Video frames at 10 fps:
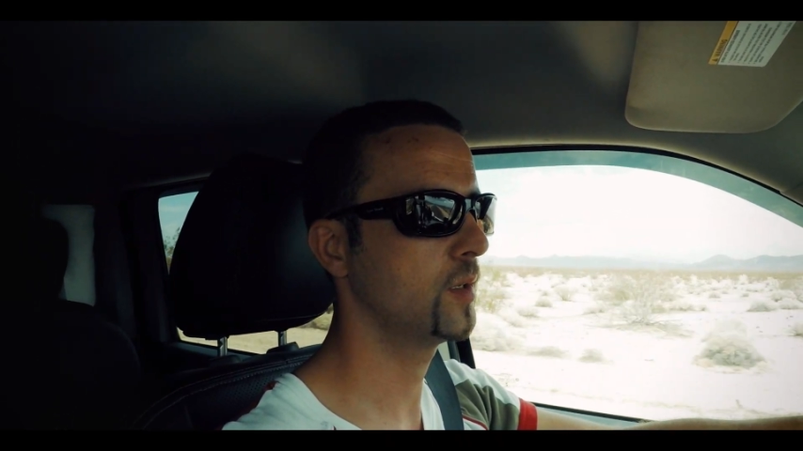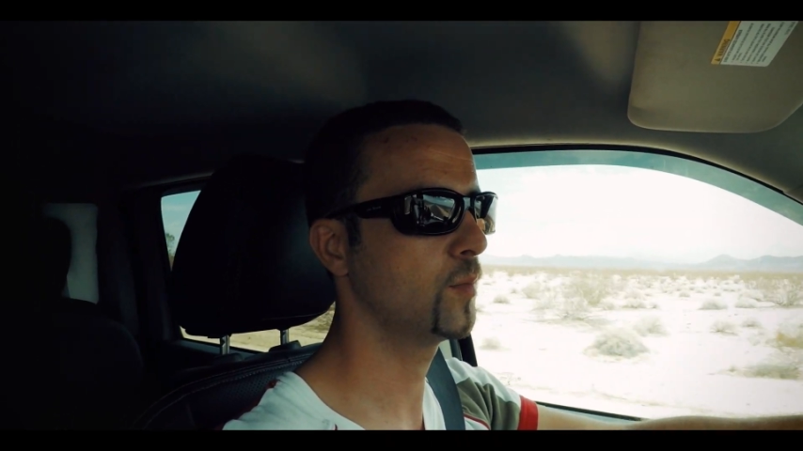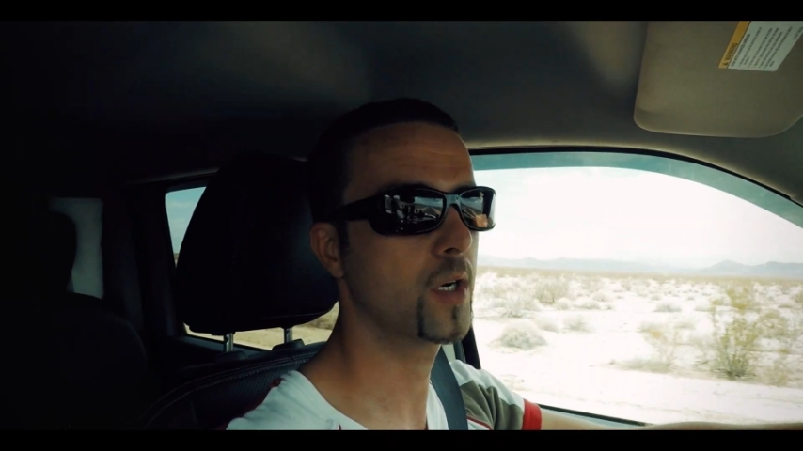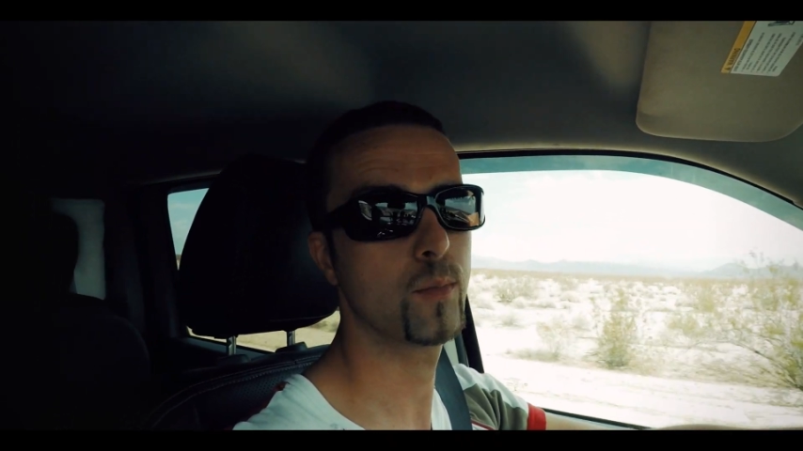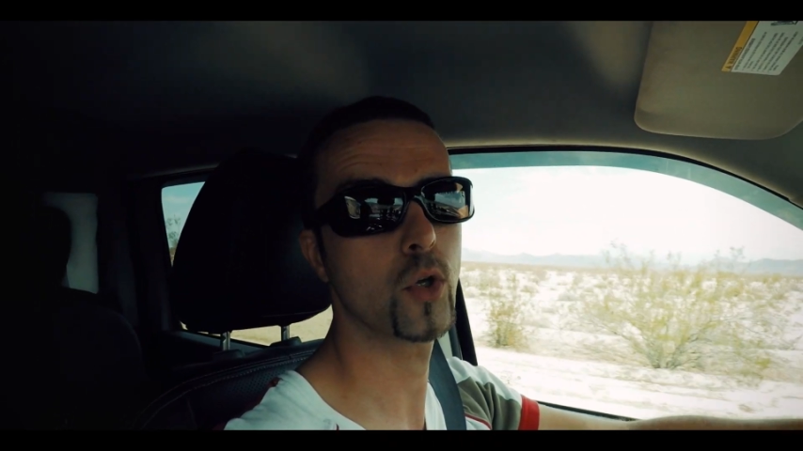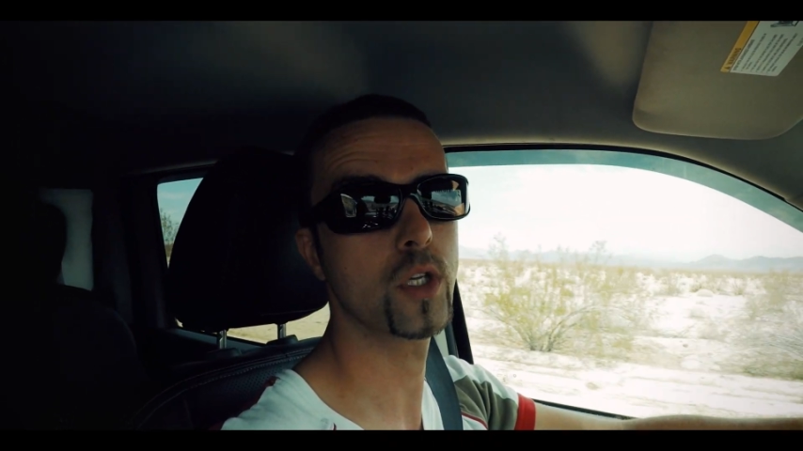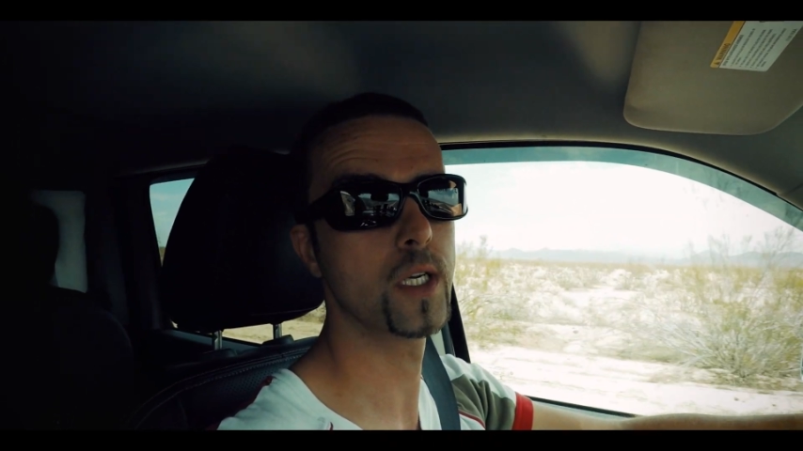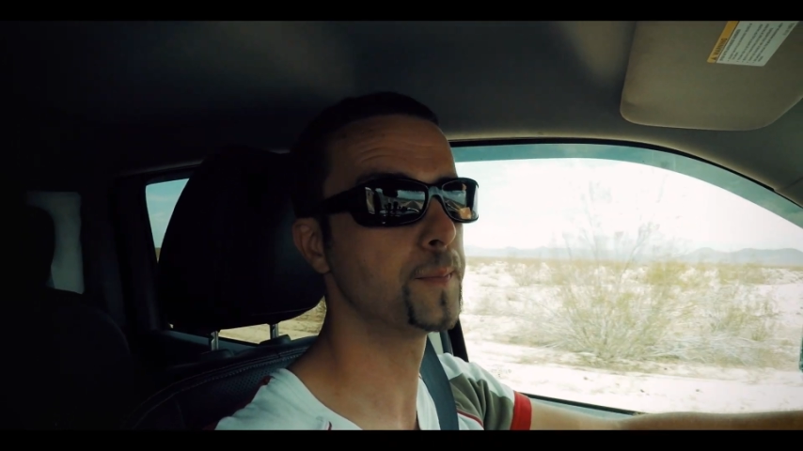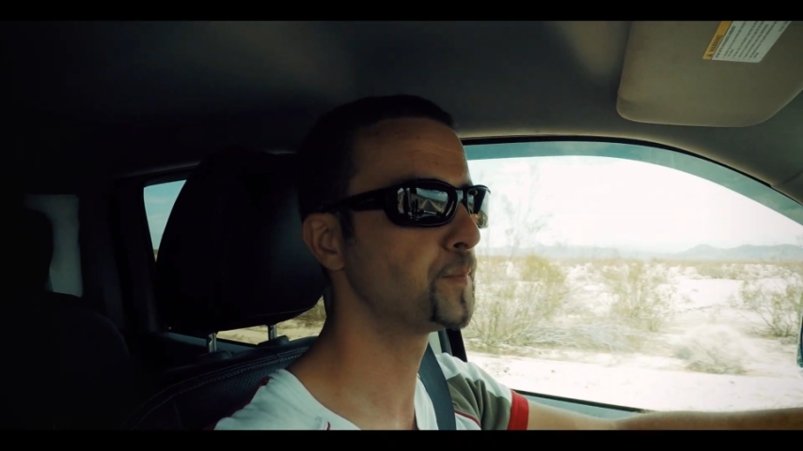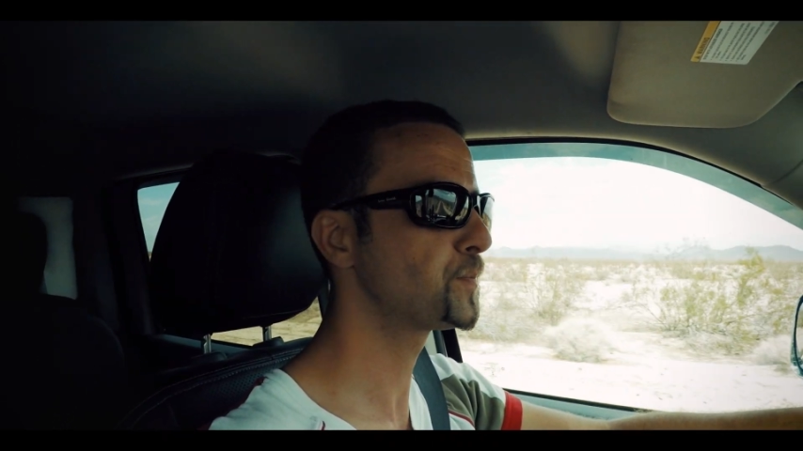but I'm not
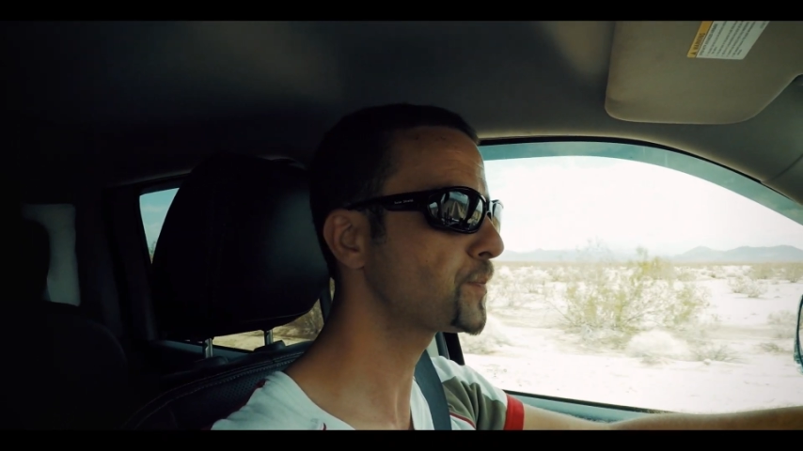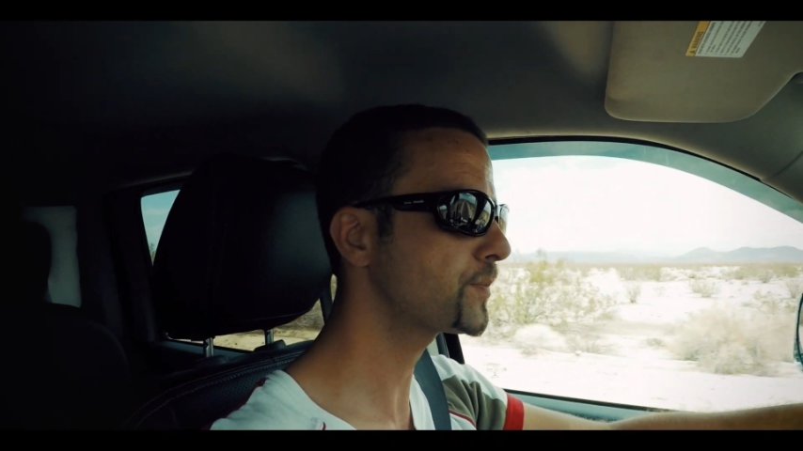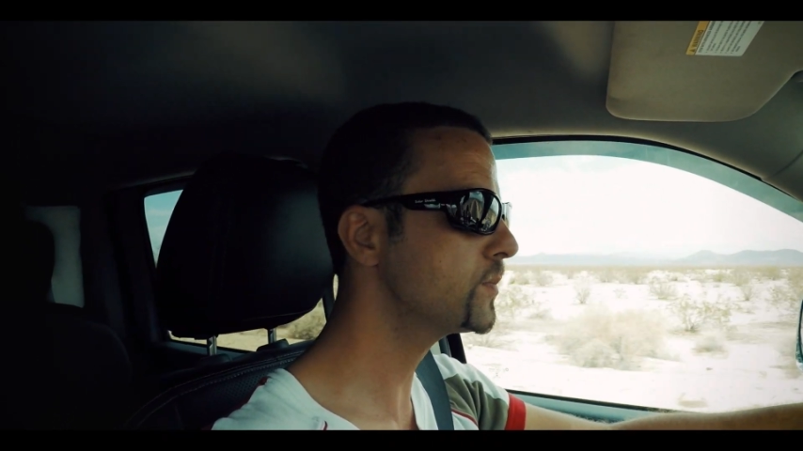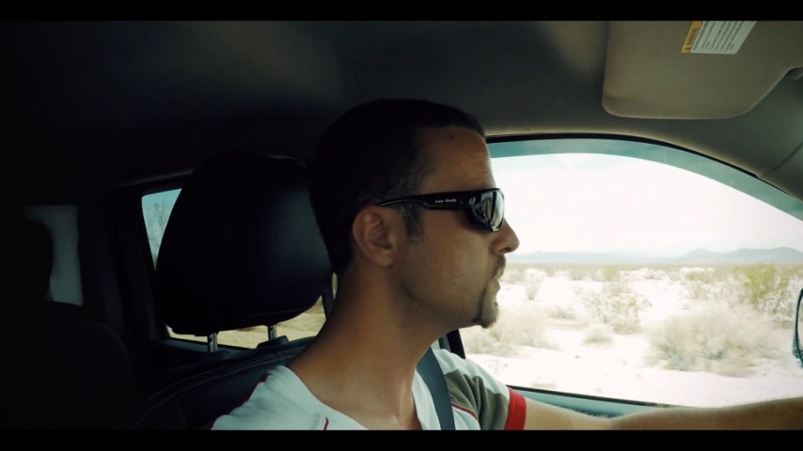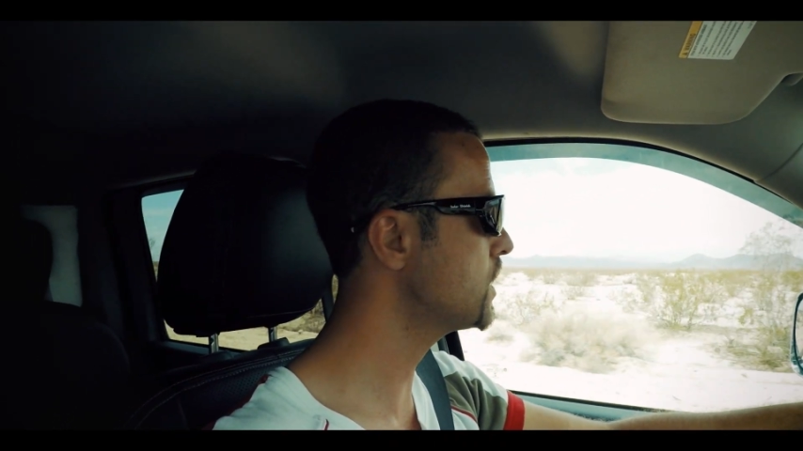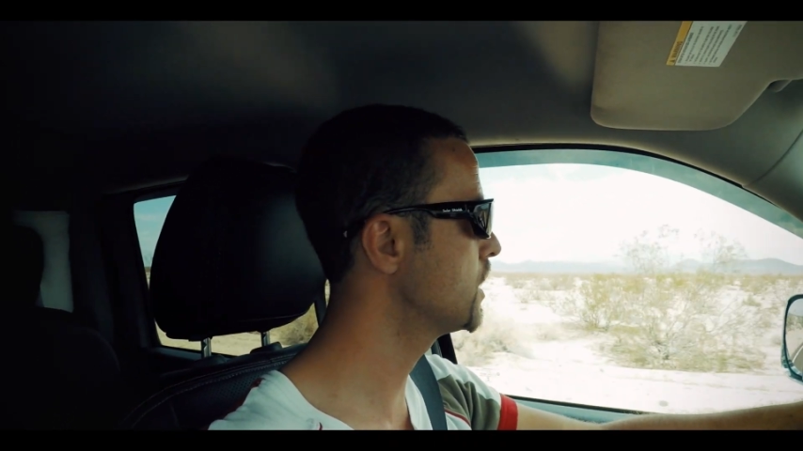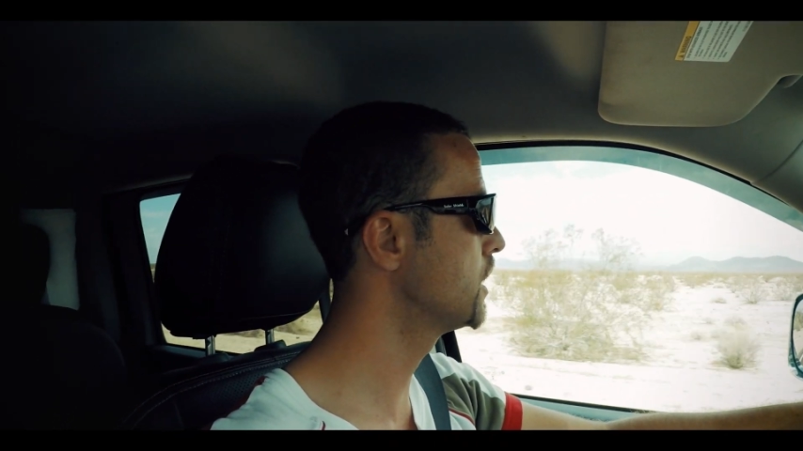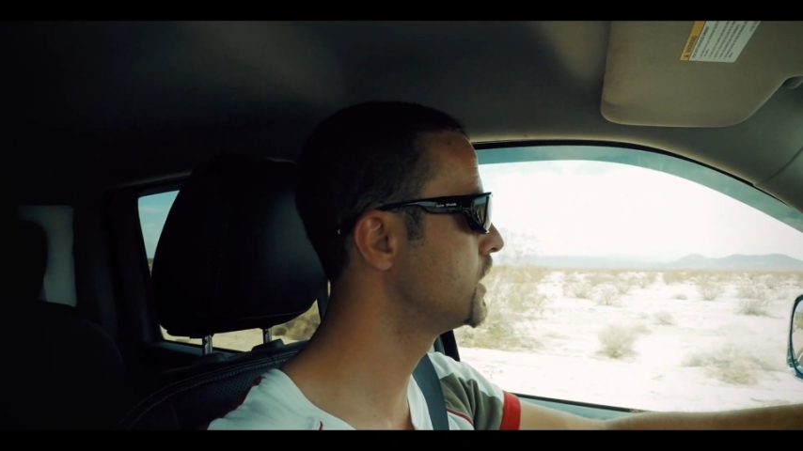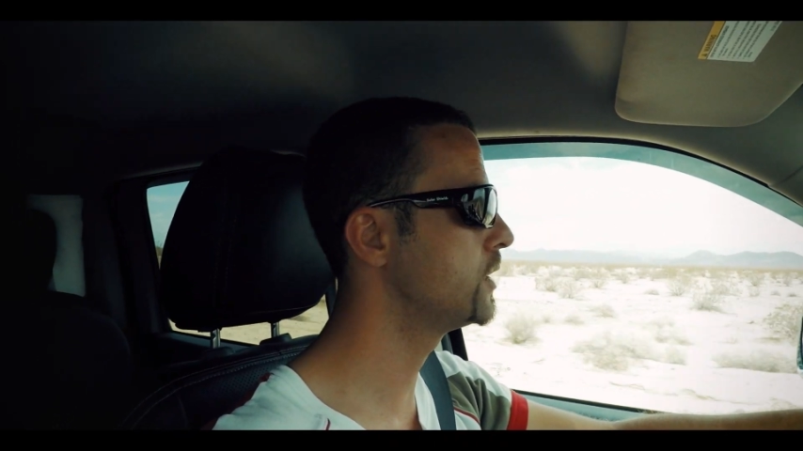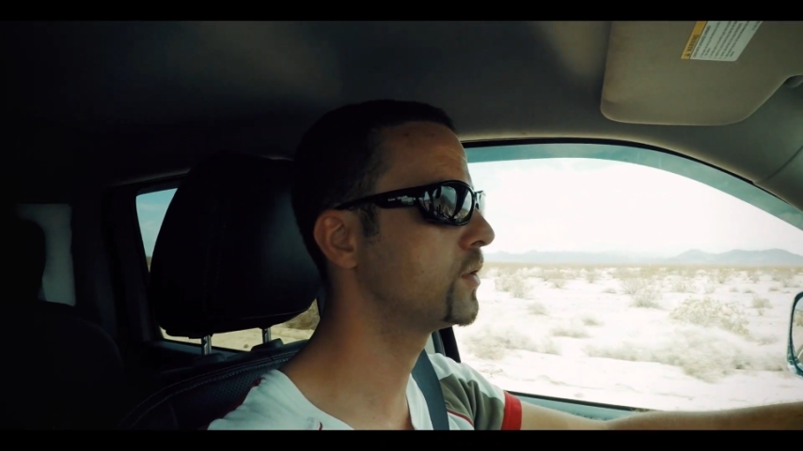gonna.
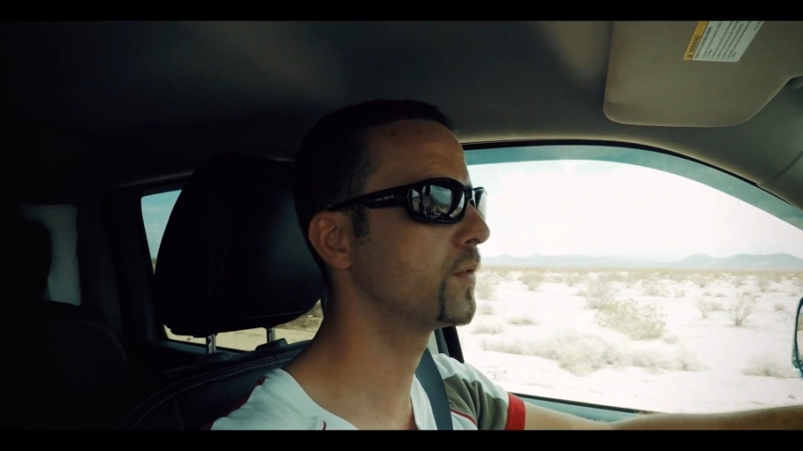I need to